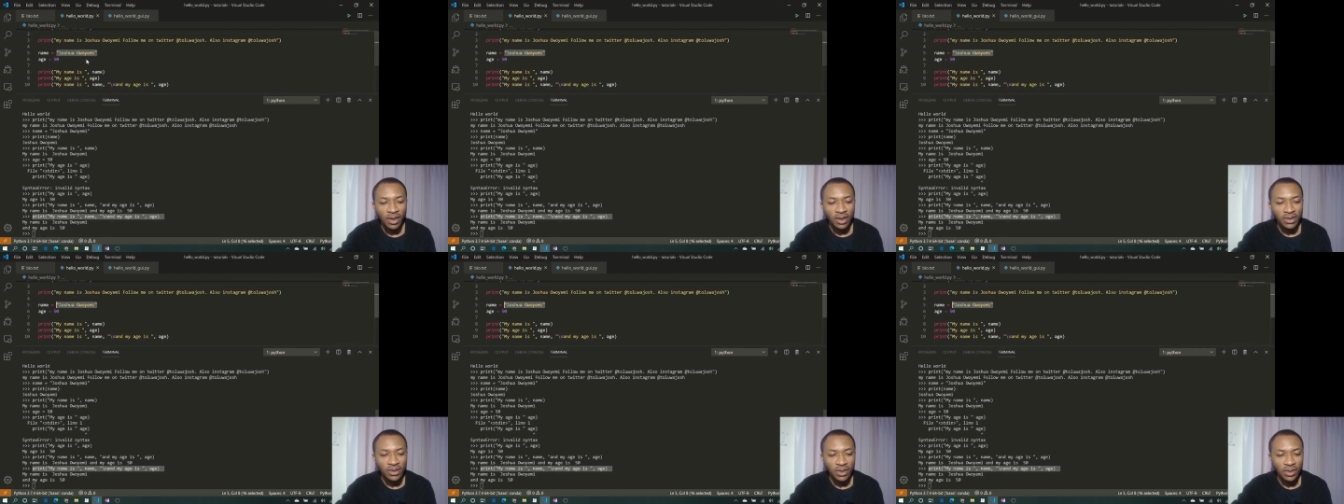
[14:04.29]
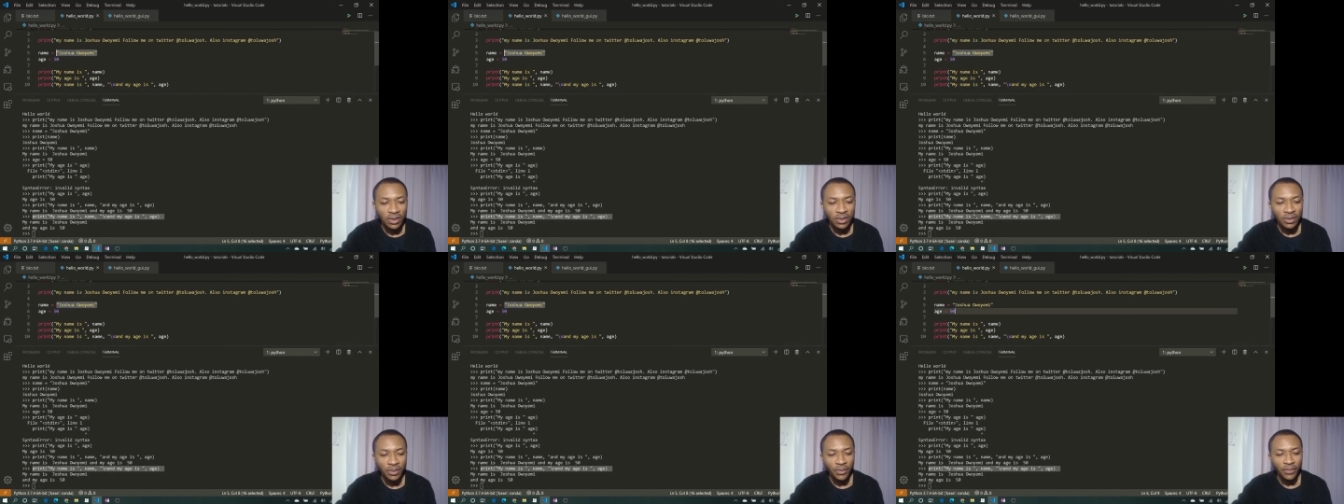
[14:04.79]

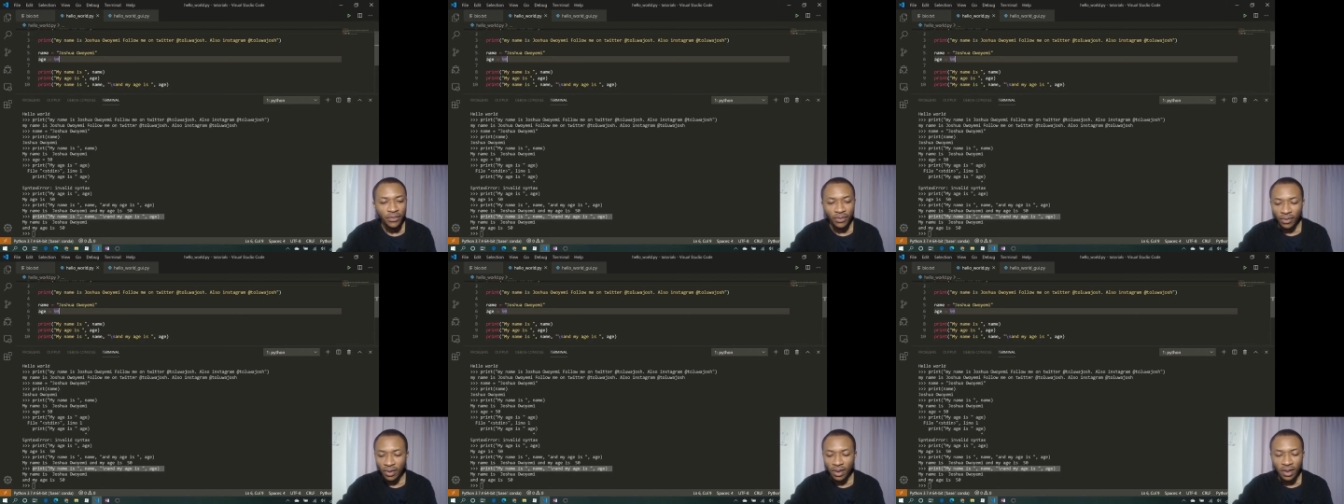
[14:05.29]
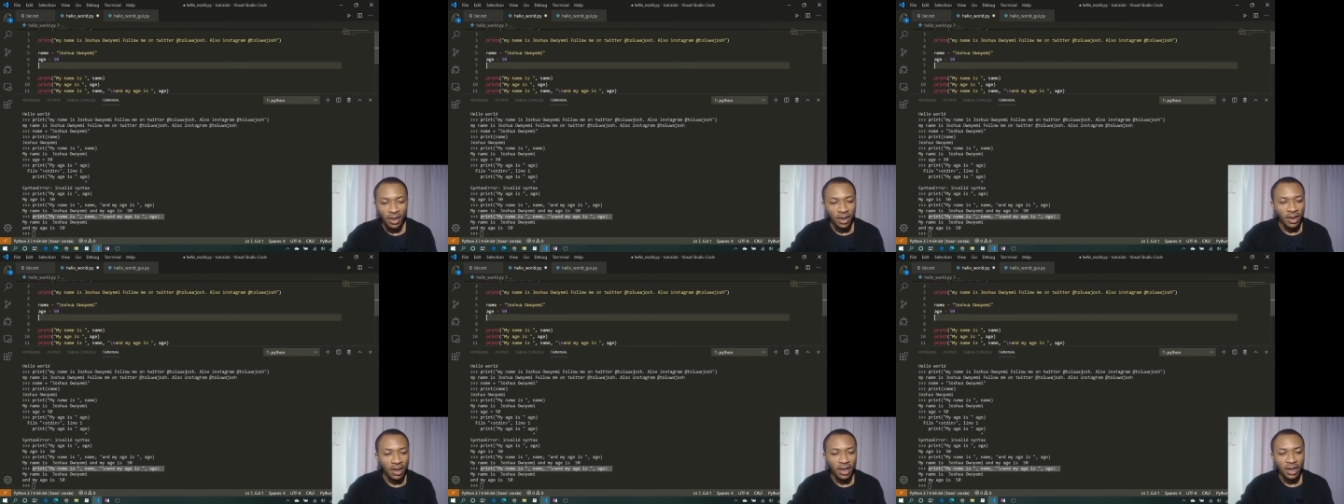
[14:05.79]
So
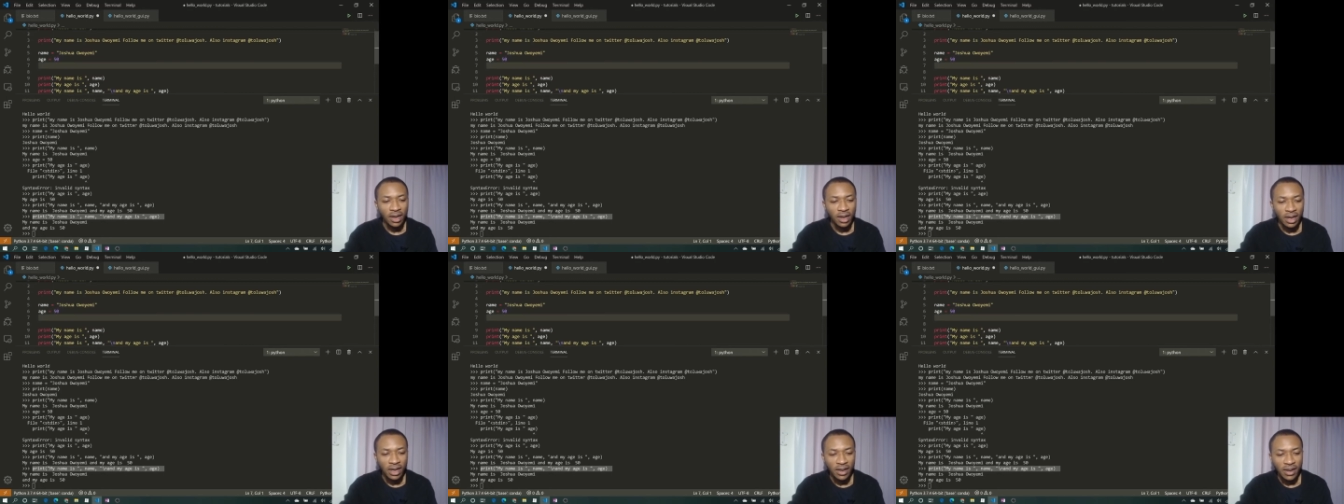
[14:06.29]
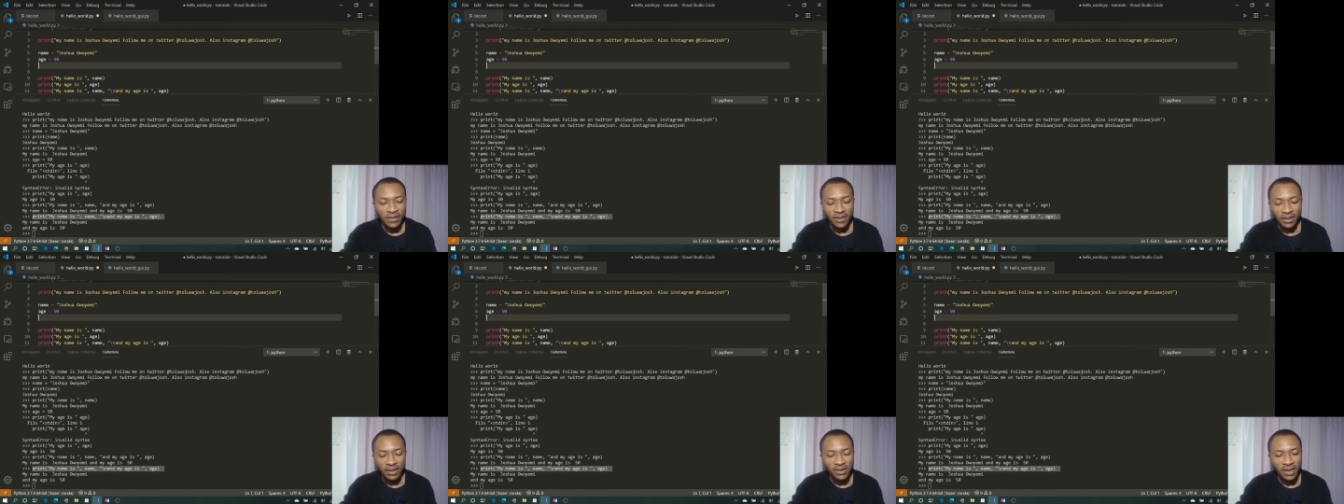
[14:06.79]
as
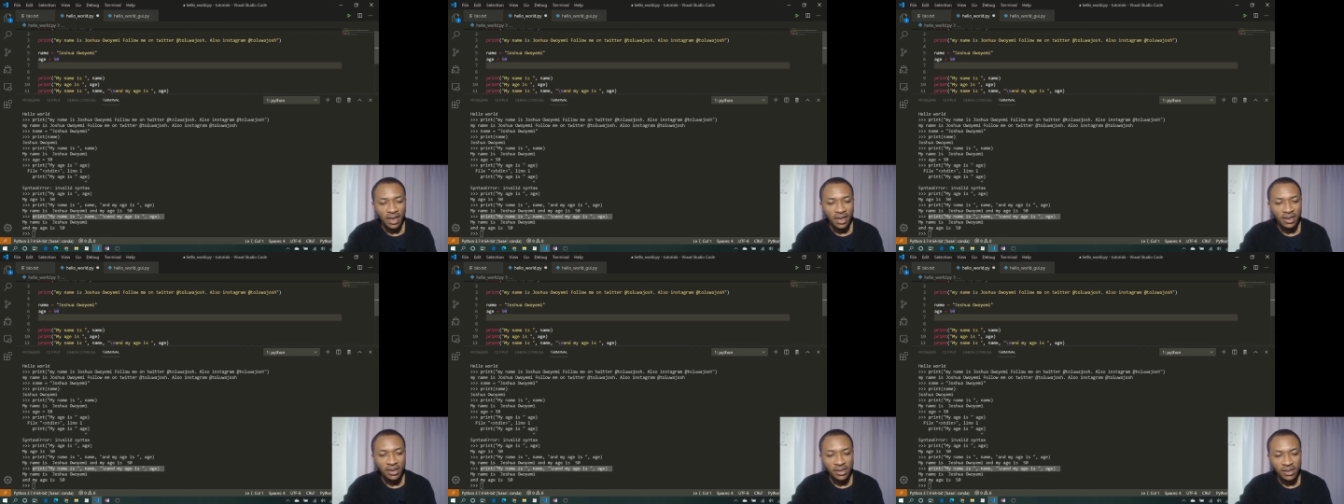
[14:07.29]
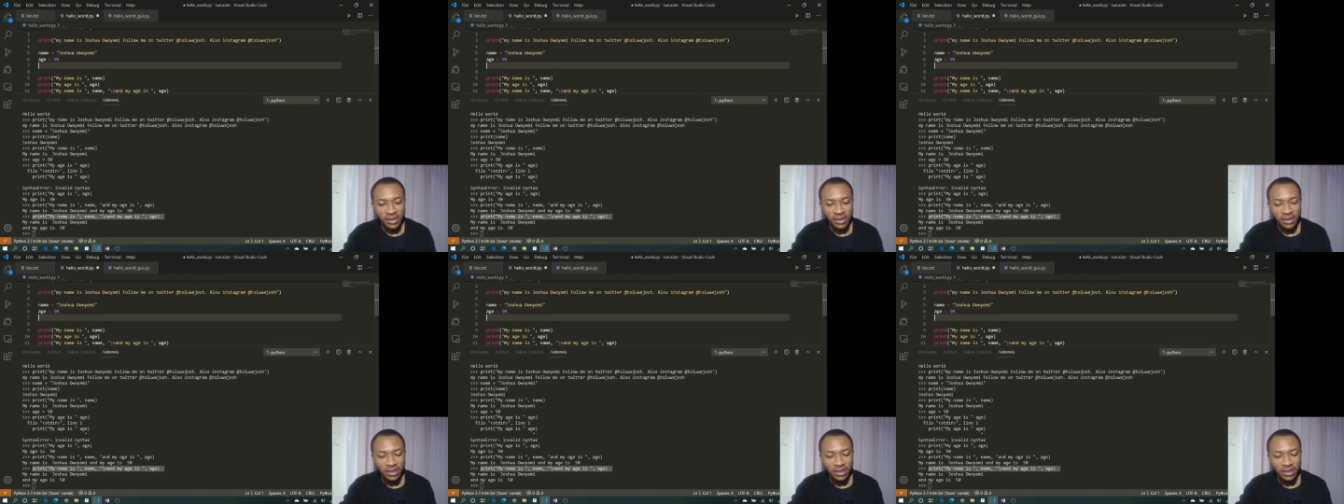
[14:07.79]
in this case,